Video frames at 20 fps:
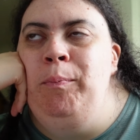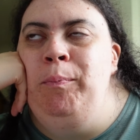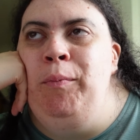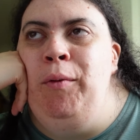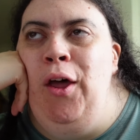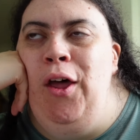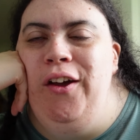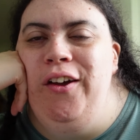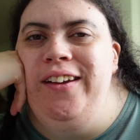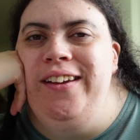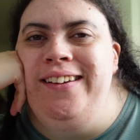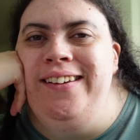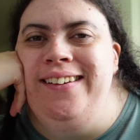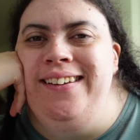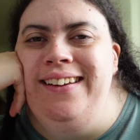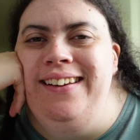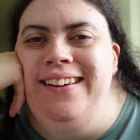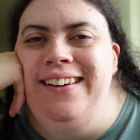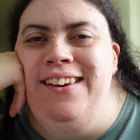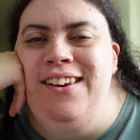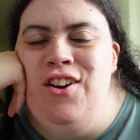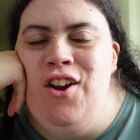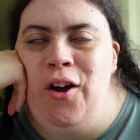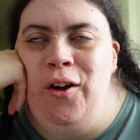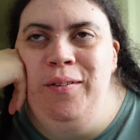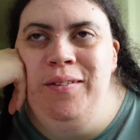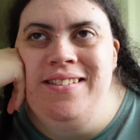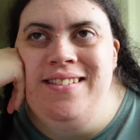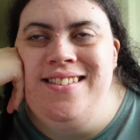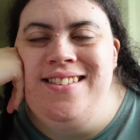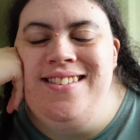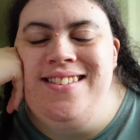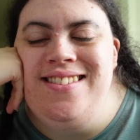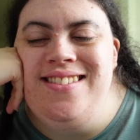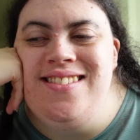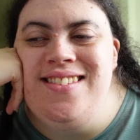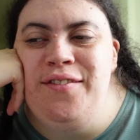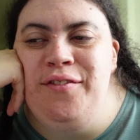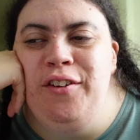book notes